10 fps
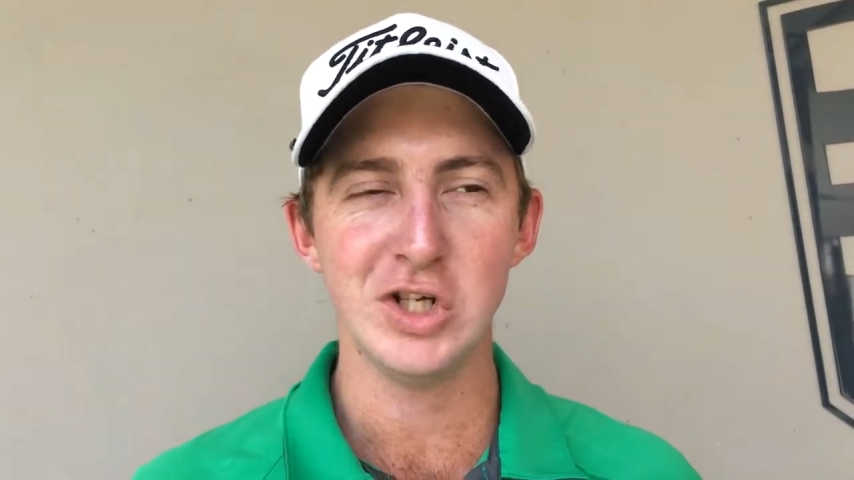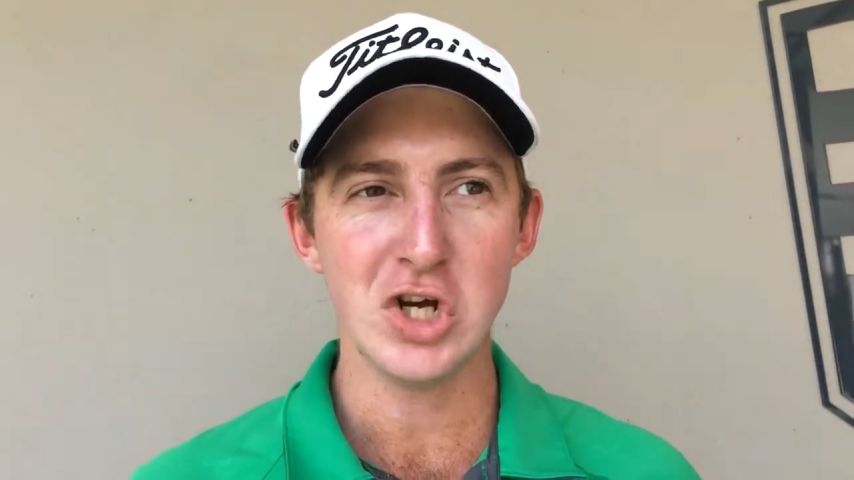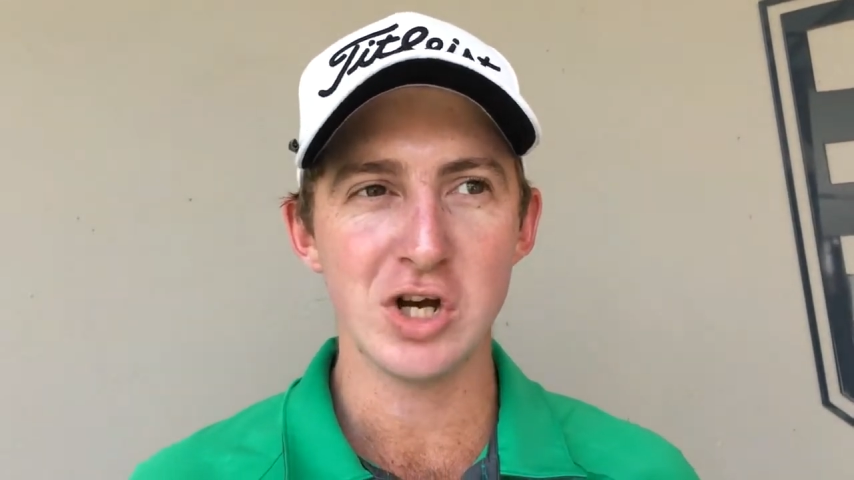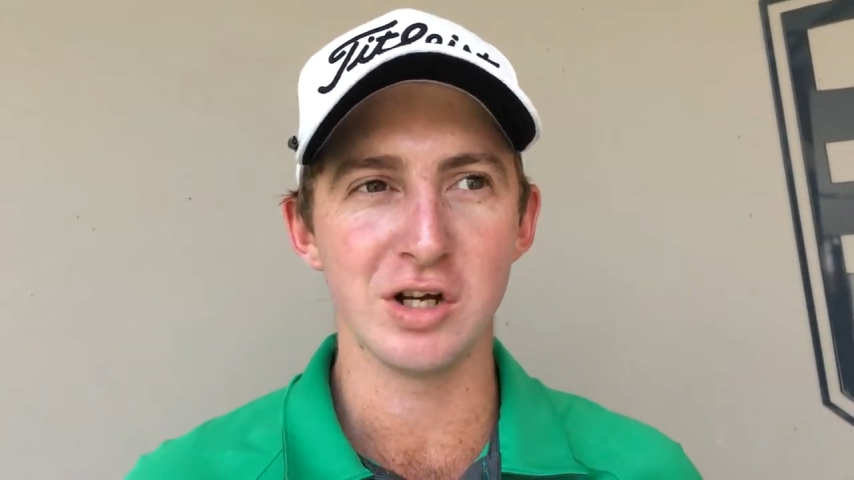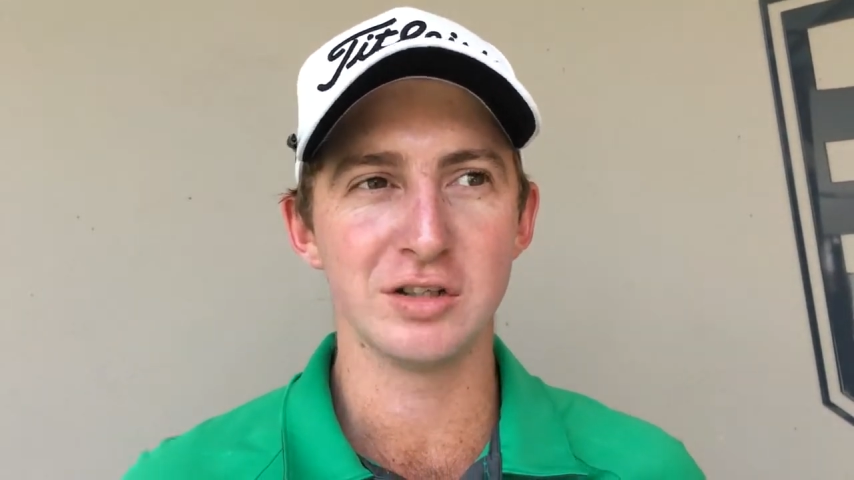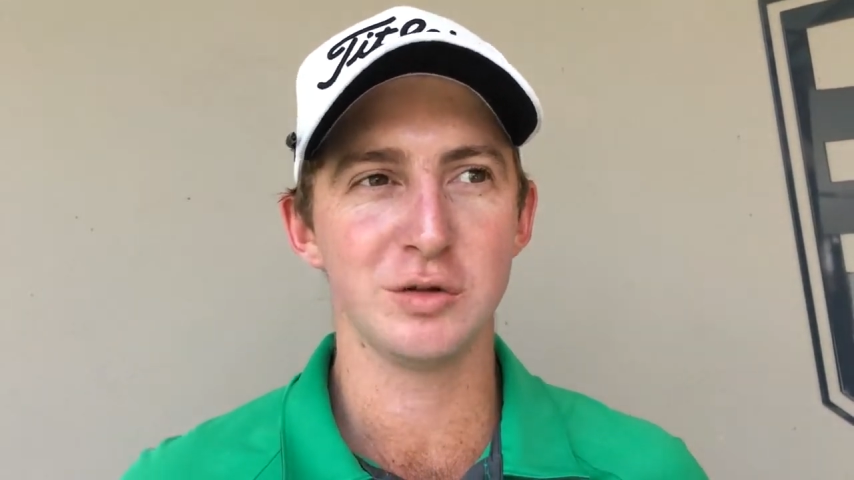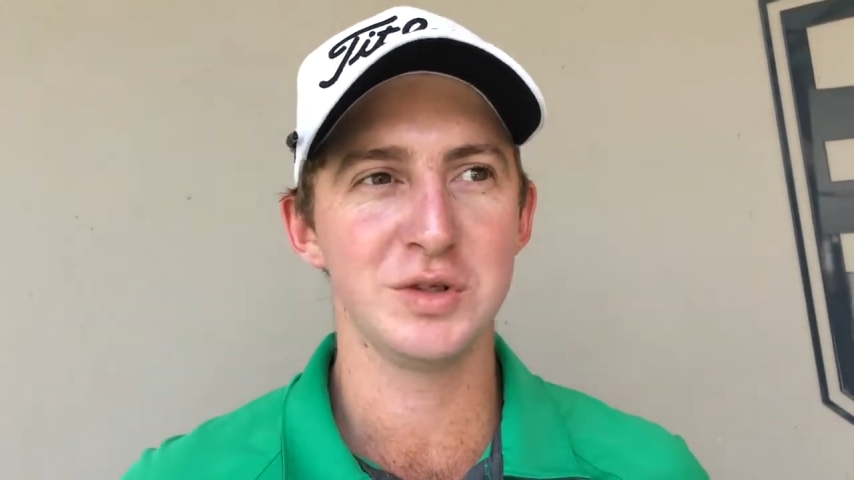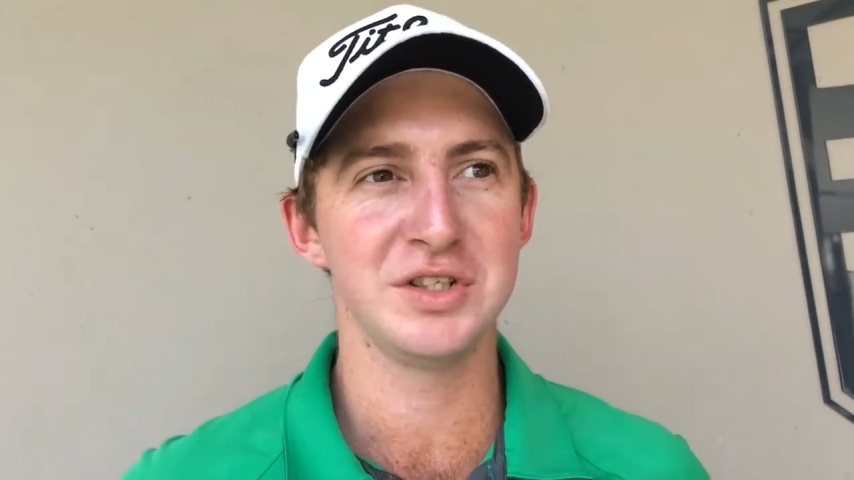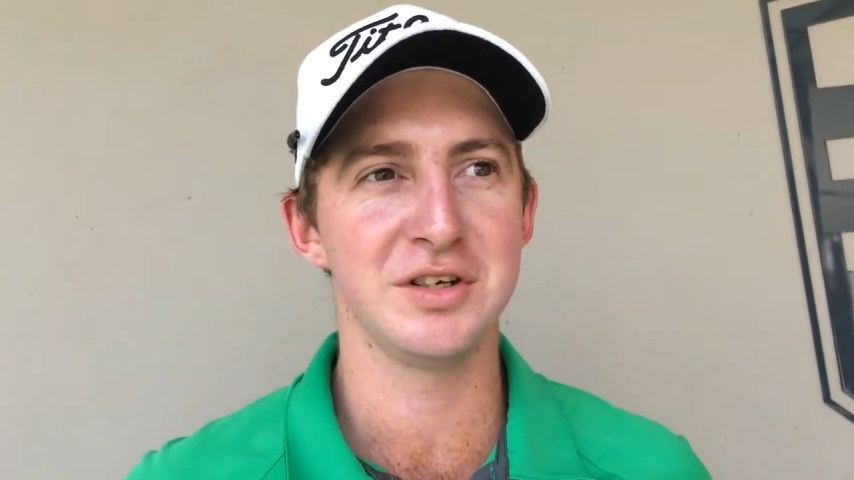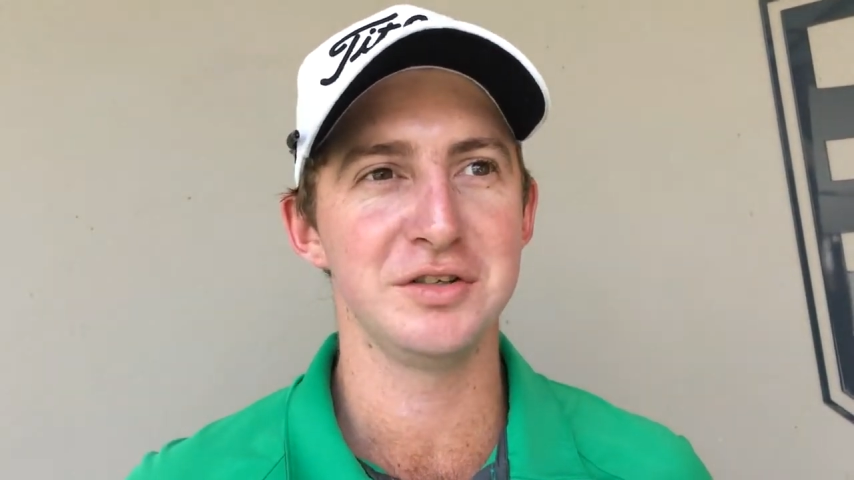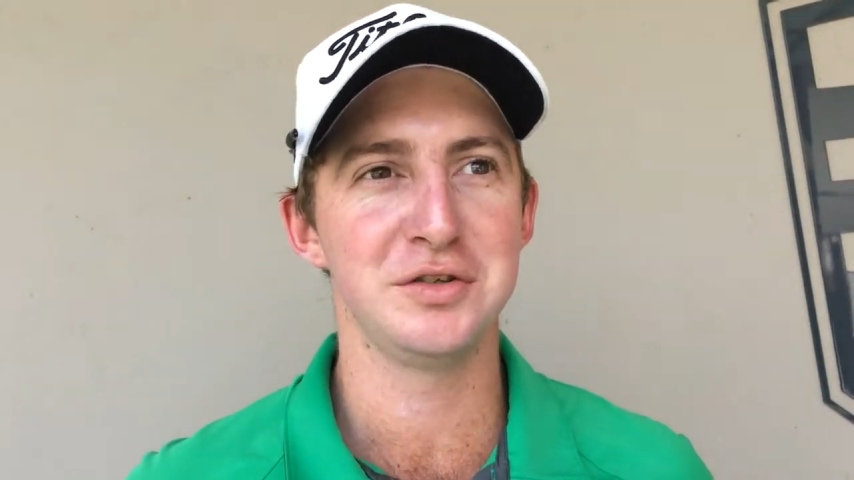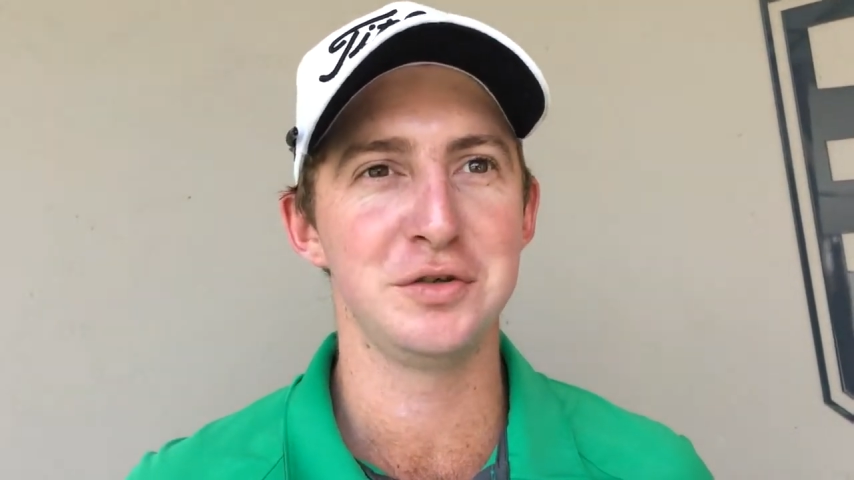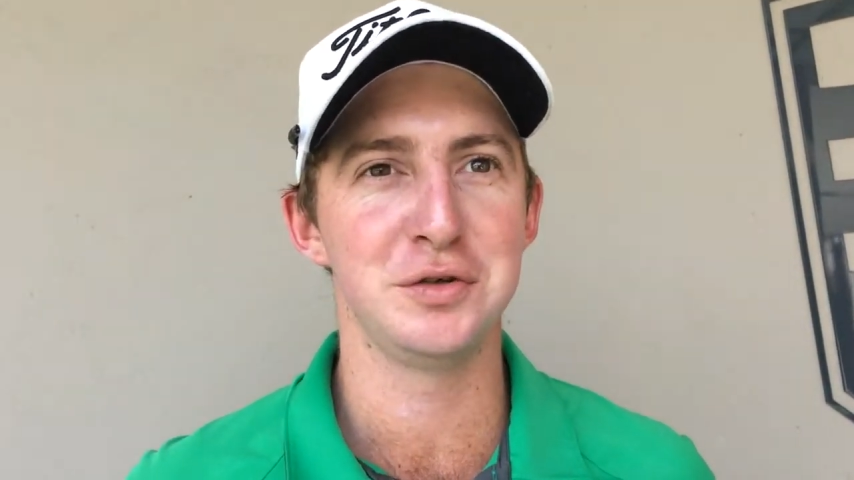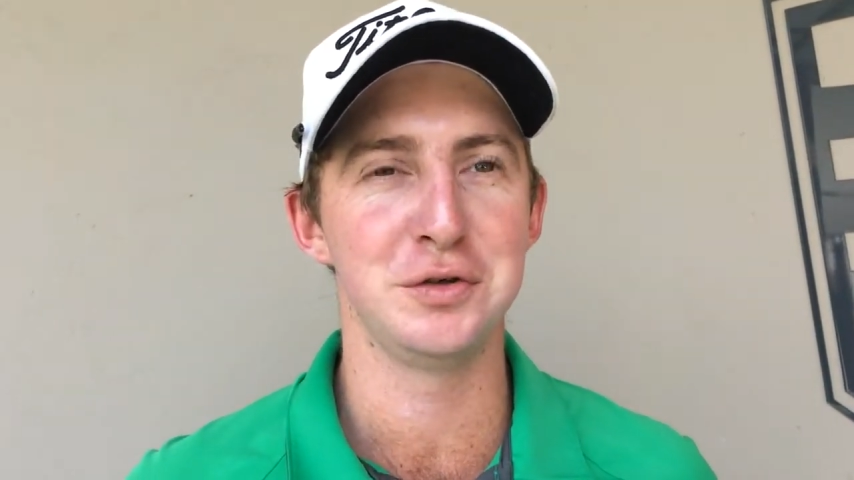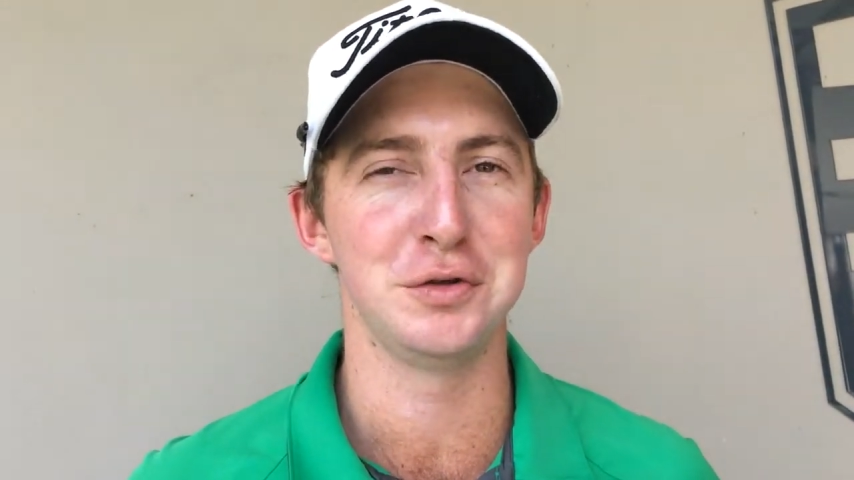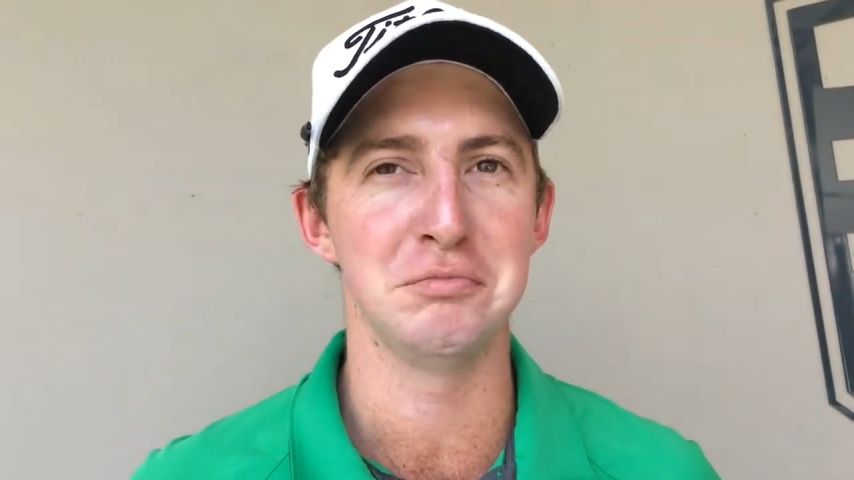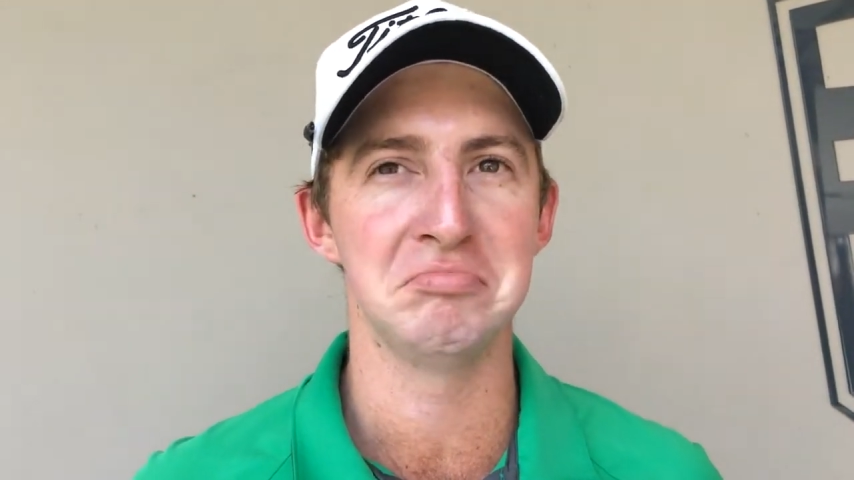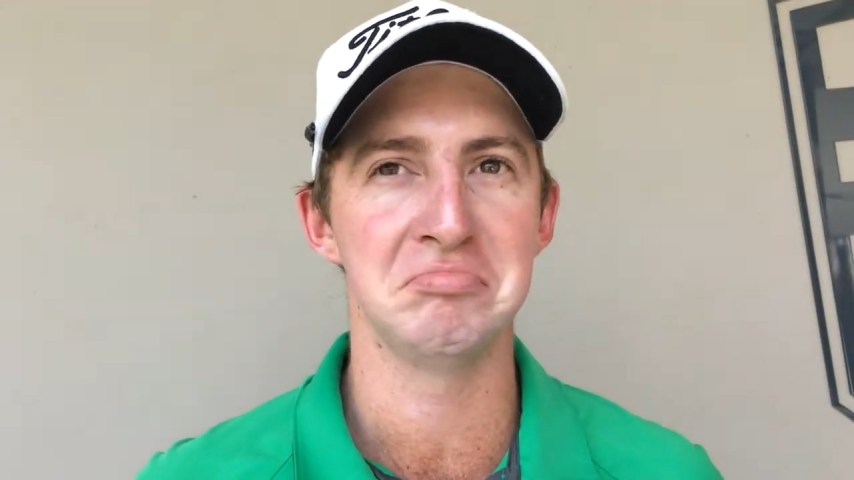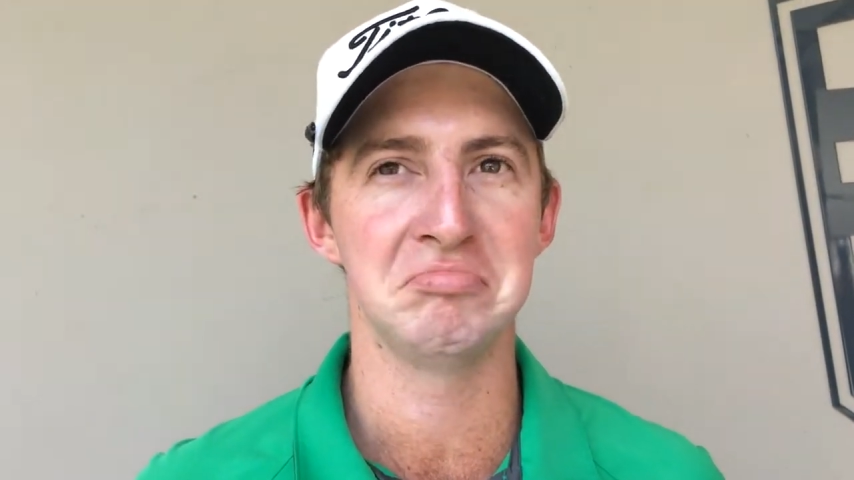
Yeah, it's always nice to